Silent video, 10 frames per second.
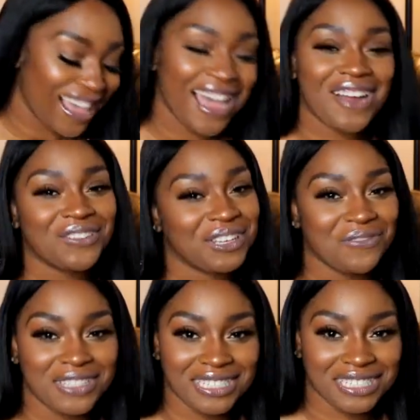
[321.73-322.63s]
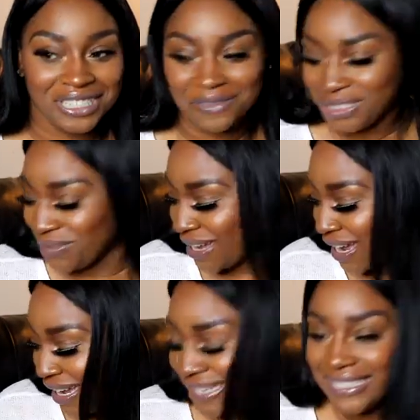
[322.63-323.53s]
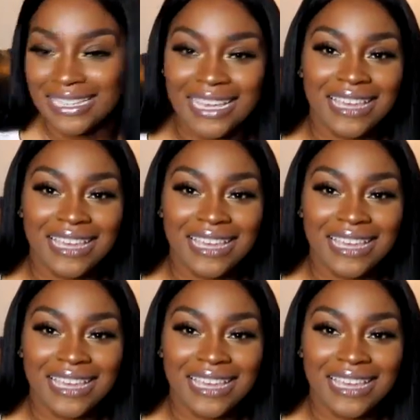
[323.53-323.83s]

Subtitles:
I really want to share with you guys